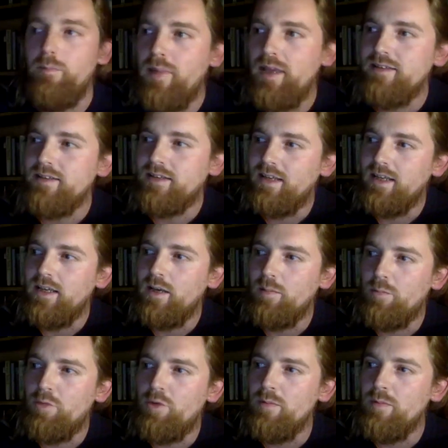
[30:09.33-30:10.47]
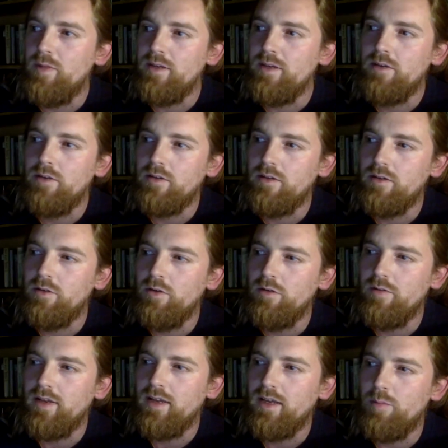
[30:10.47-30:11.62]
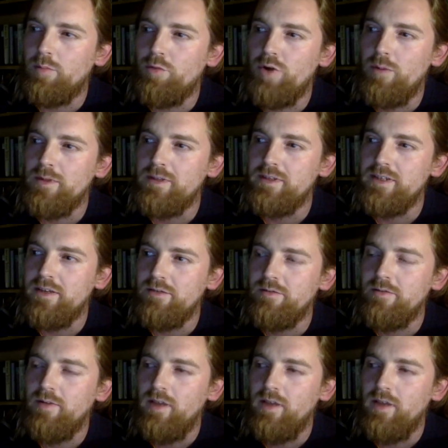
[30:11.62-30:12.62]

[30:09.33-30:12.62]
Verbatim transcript: Basically, a prim- he called it thought of it like a primitive,